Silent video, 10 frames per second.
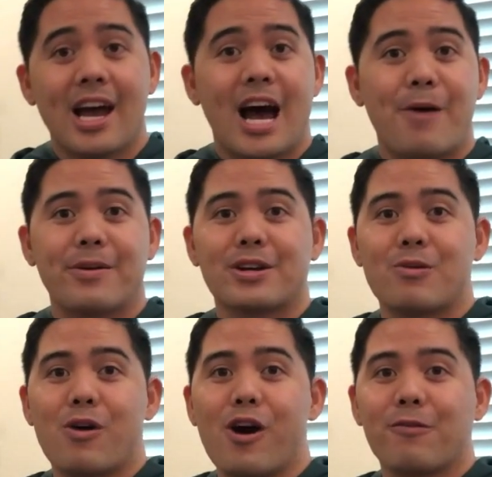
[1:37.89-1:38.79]
I want to
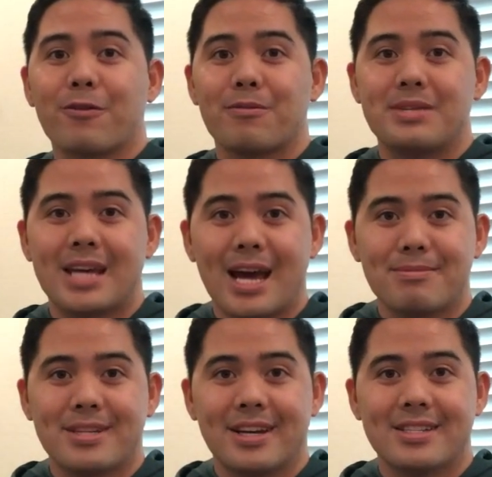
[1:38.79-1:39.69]
go over from
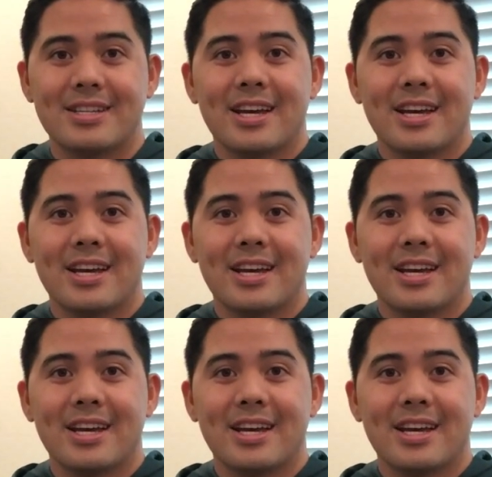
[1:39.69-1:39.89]
Taptes.